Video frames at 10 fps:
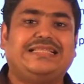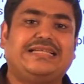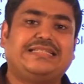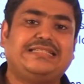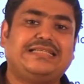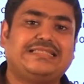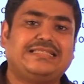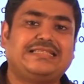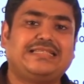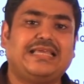electrical
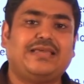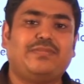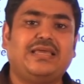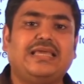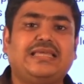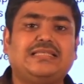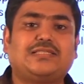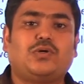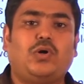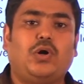system
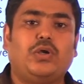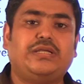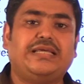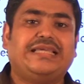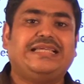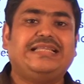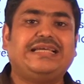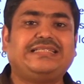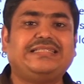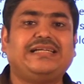is called
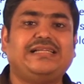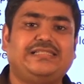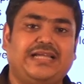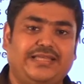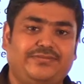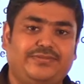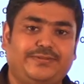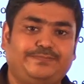electrical drive.